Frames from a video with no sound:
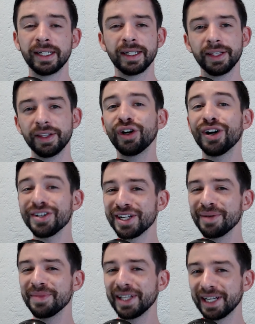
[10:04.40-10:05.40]
There are
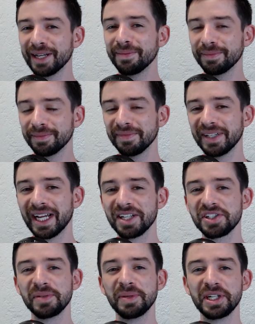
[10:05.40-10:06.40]
some that I'm not
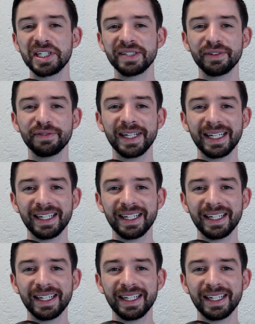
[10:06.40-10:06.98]
so much of a fan